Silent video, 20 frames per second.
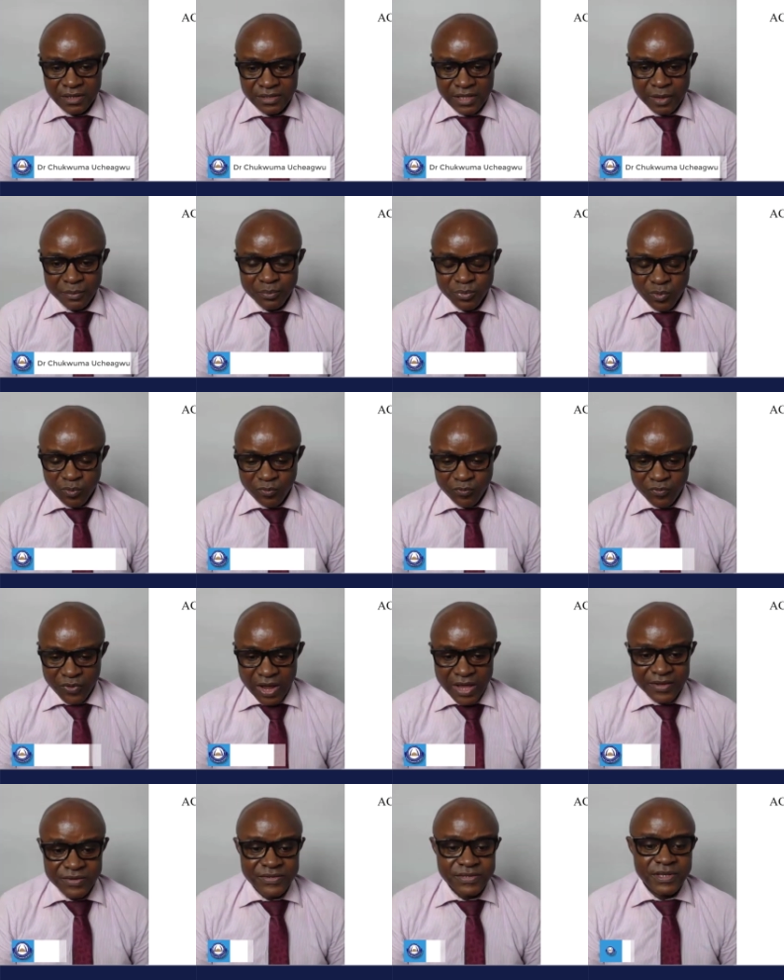that
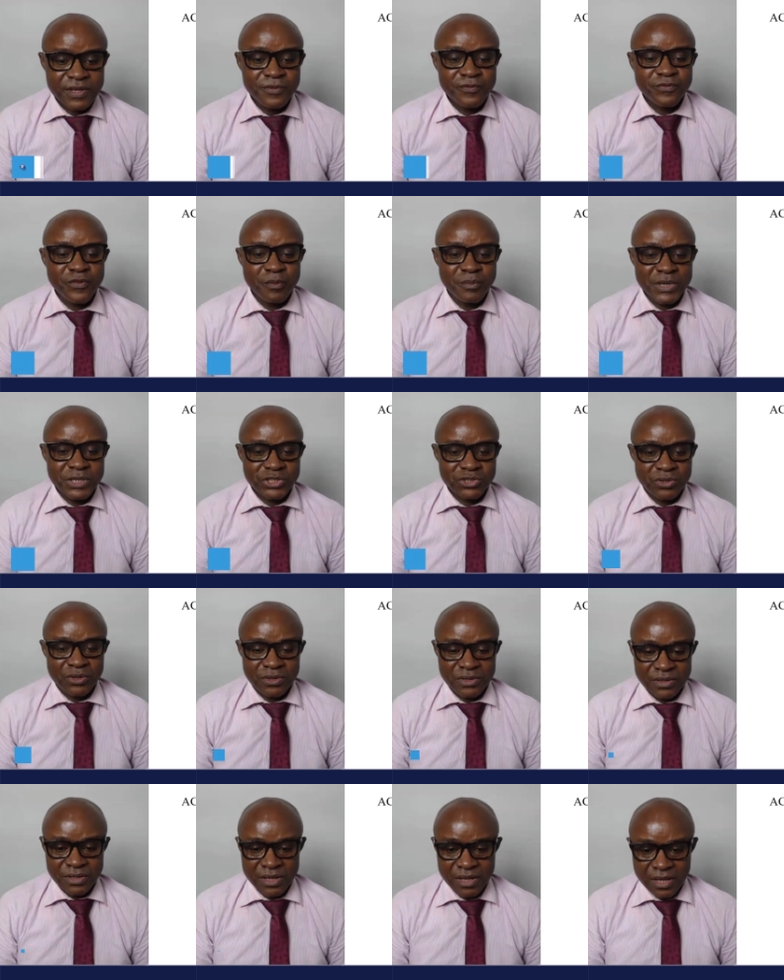provides
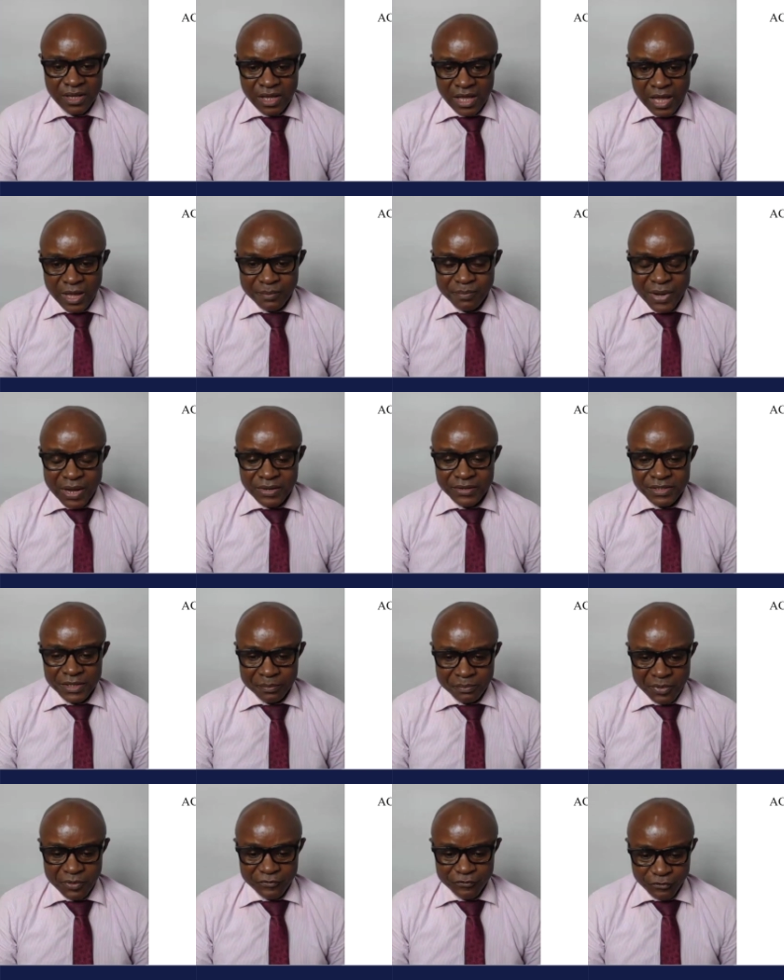information about the
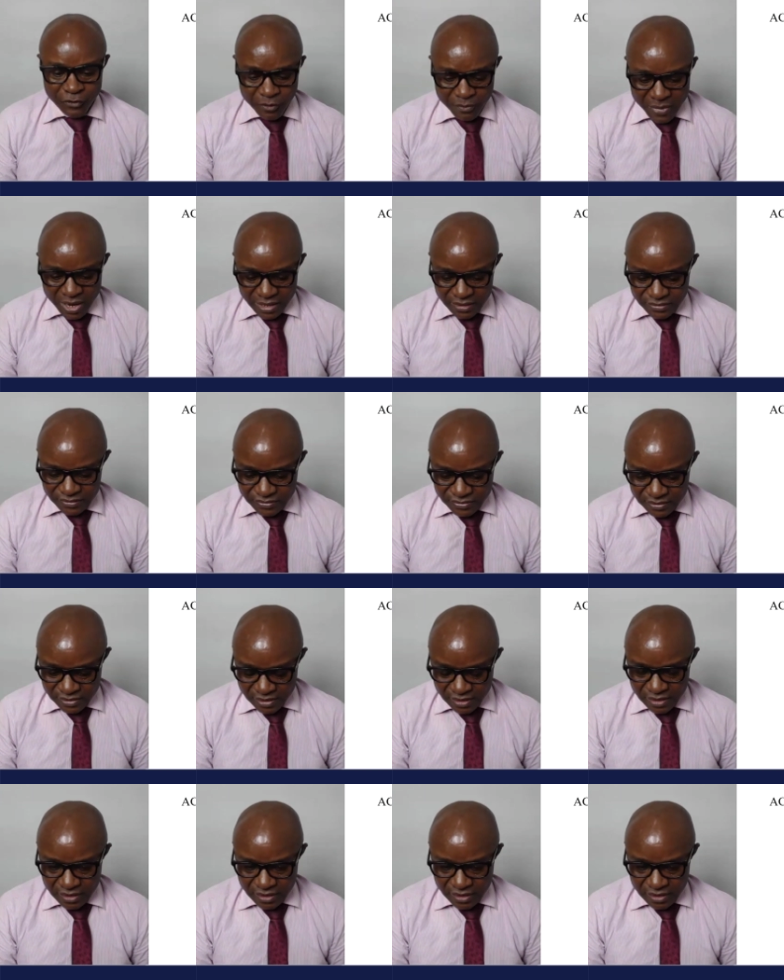performance